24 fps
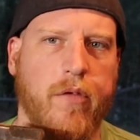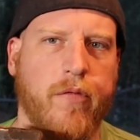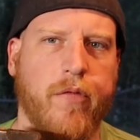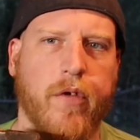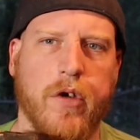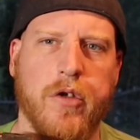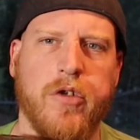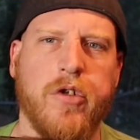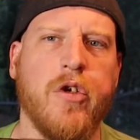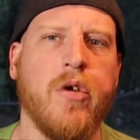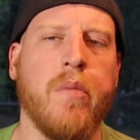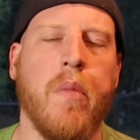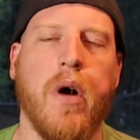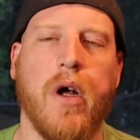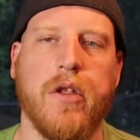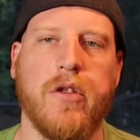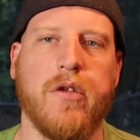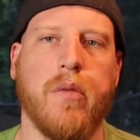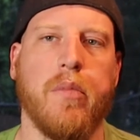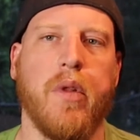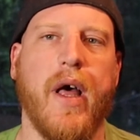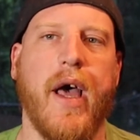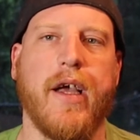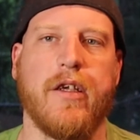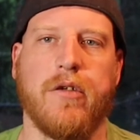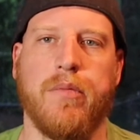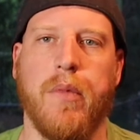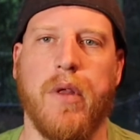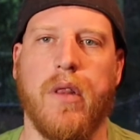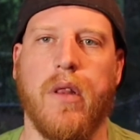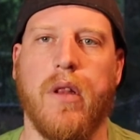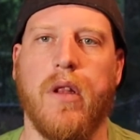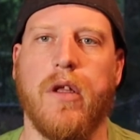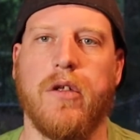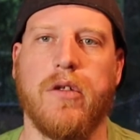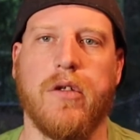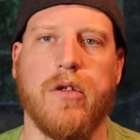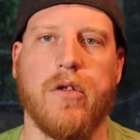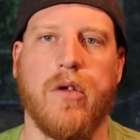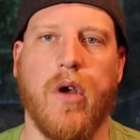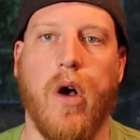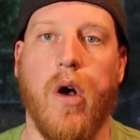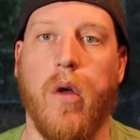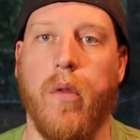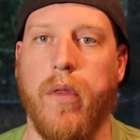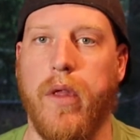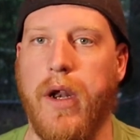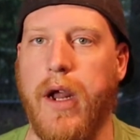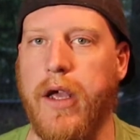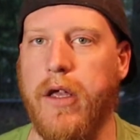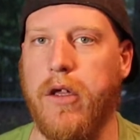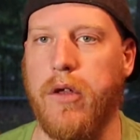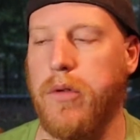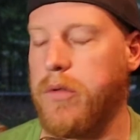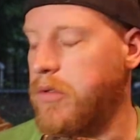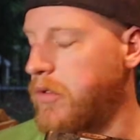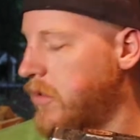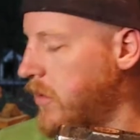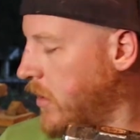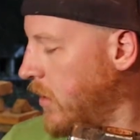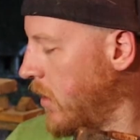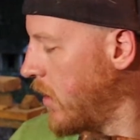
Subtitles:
the first 2 months of blacksmithing, this is all that I used.